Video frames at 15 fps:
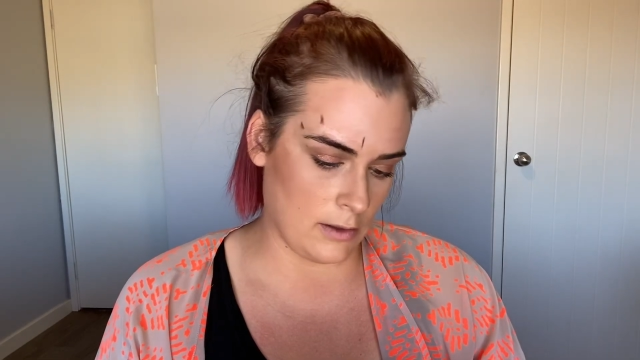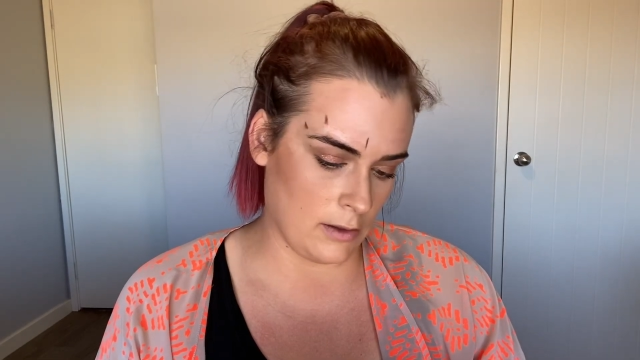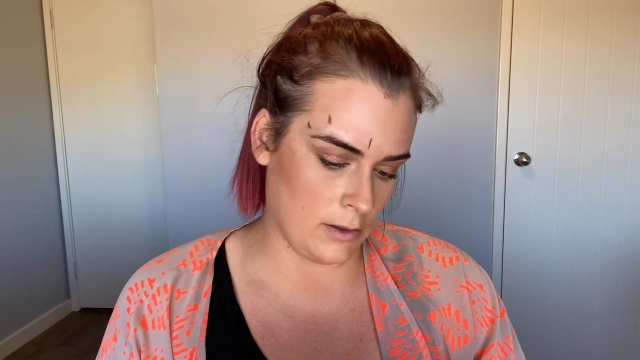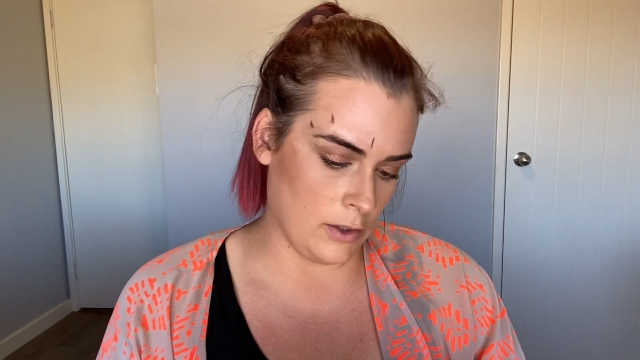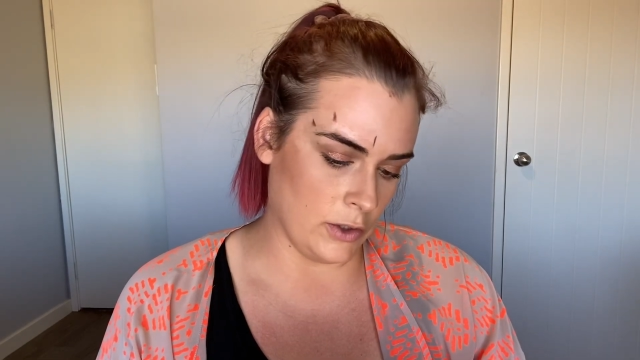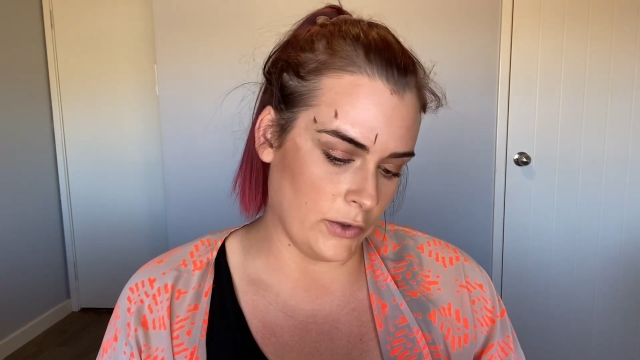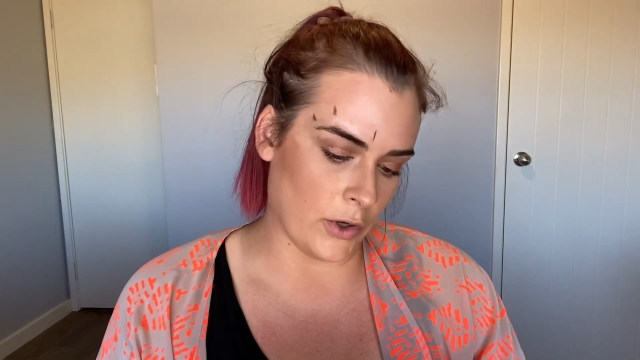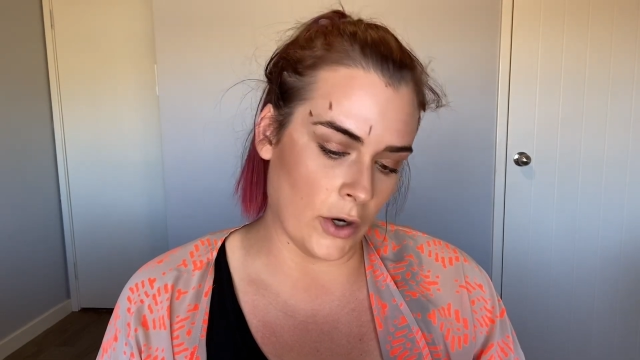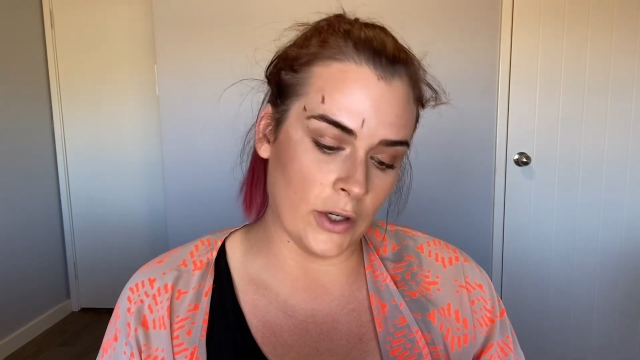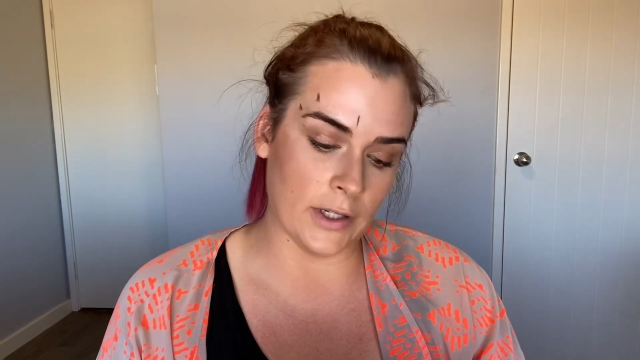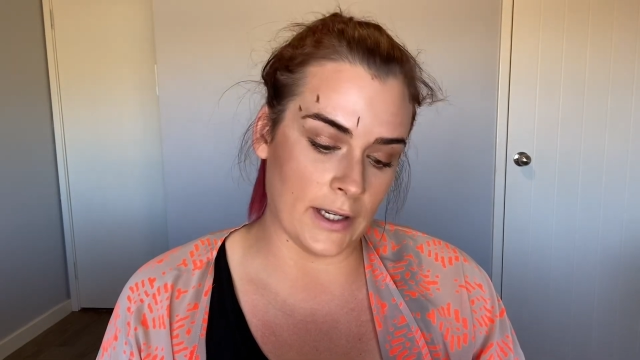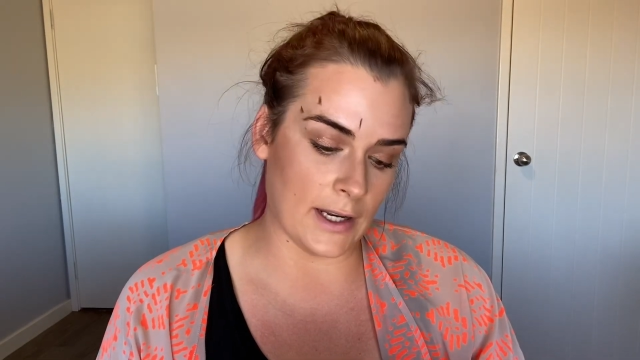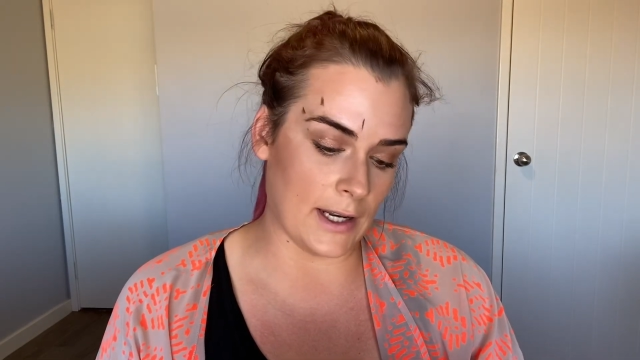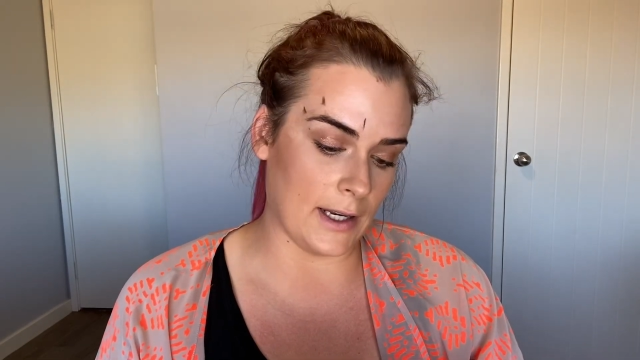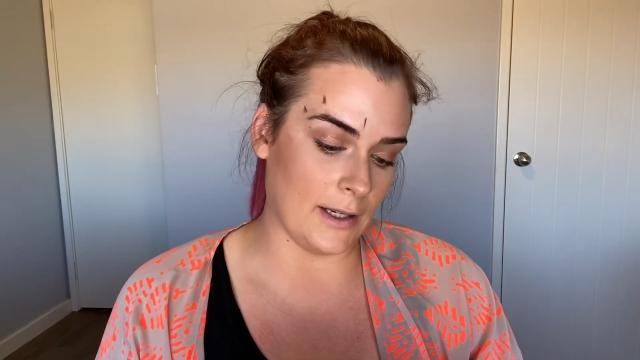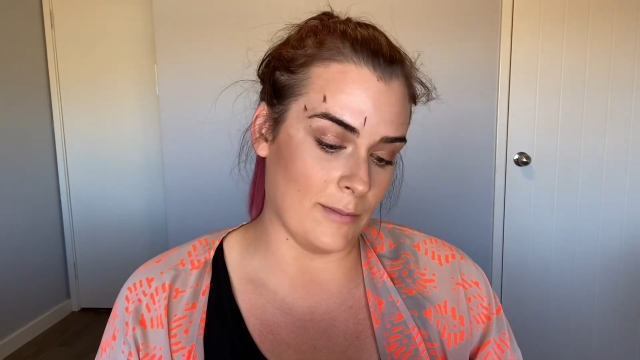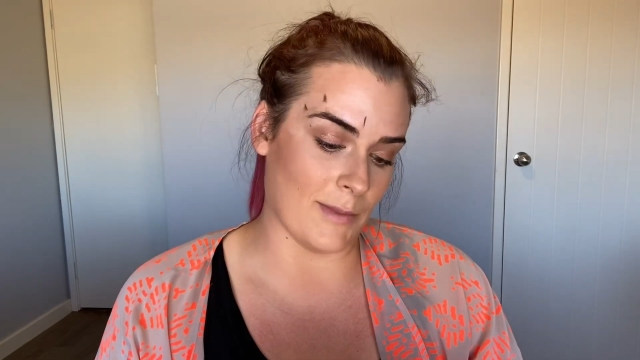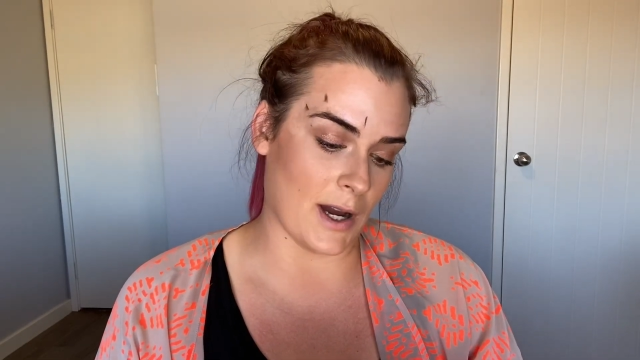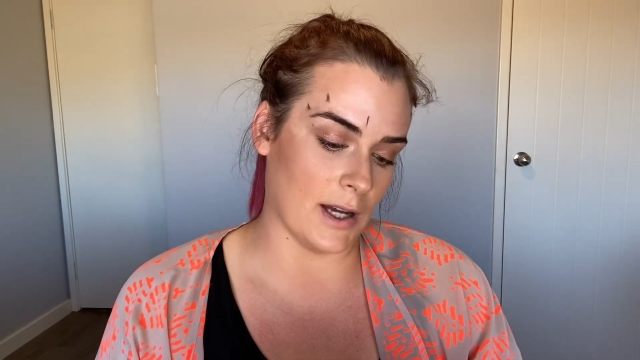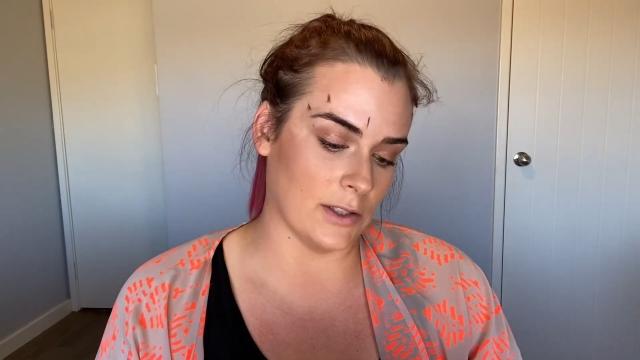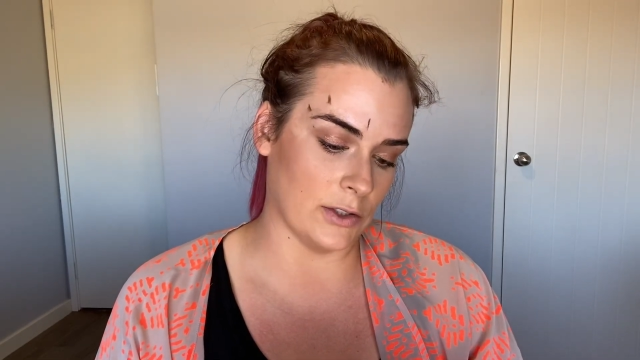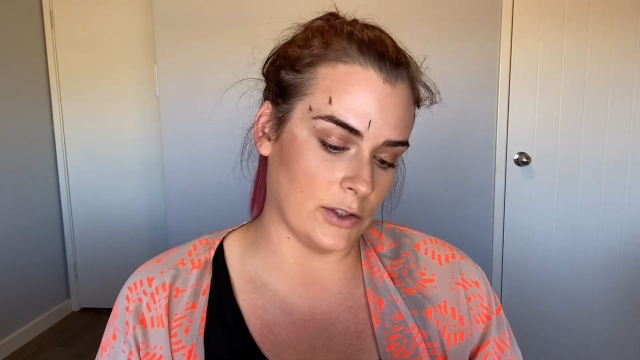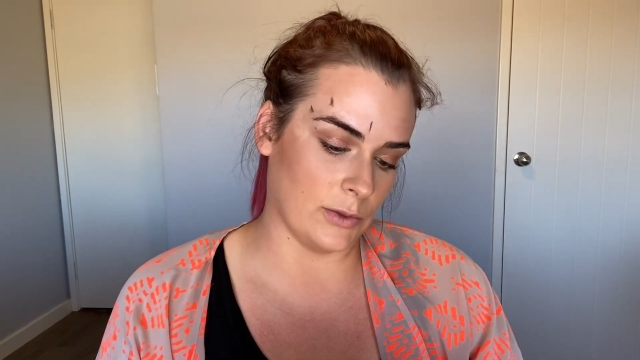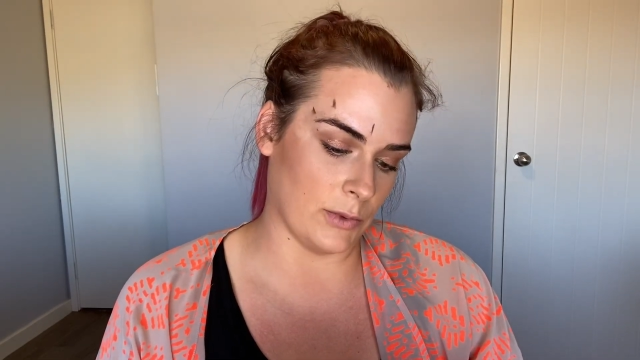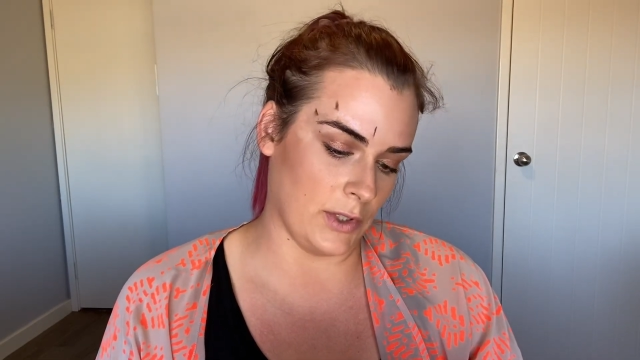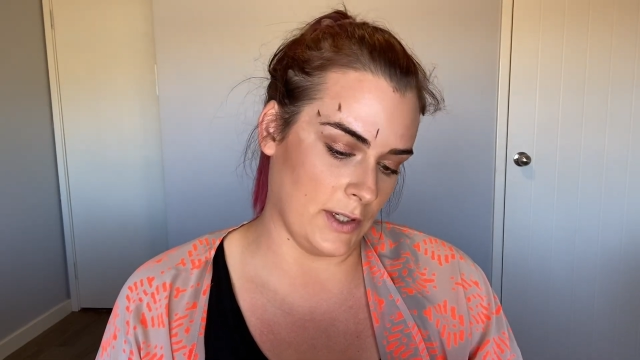You don't need much when you're